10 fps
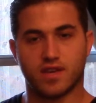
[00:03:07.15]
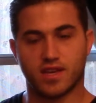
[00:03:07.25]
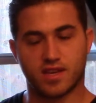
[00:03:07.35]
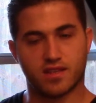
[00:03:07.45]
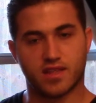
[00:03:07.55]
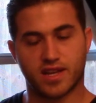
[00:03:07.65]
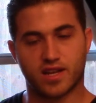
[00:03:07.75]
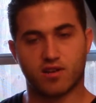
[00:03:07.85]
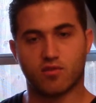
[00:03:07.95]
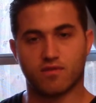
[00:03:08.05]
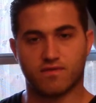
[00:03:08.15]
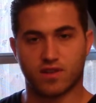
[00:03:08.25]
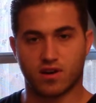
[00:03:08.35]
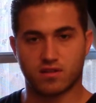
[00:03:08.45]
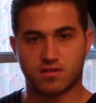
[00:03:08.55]
and letting go of
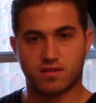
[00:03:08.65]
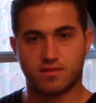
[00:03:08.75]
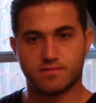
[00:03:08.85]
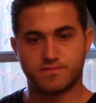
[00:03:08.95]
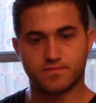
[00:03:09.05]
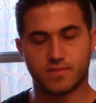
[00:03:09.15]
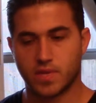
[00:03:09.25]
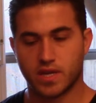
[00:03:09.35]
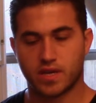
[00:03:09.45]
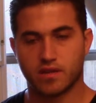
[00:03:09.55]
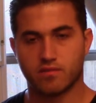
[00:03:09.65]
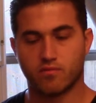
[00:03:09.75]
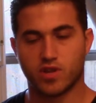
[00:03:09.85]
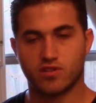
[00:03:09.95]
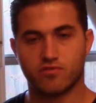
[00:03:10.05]
thoughts.
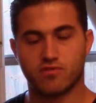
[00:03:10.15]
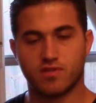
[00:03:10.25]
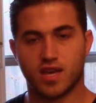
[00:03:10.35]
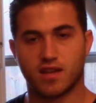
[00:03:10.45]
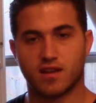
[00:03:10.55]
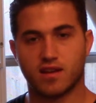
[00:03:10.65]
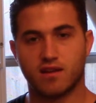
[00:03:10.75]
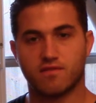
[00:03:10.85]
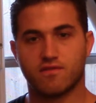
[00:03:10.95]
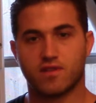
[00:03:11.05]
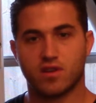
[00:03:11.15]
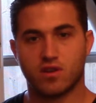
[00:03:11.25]
And when you do that enough,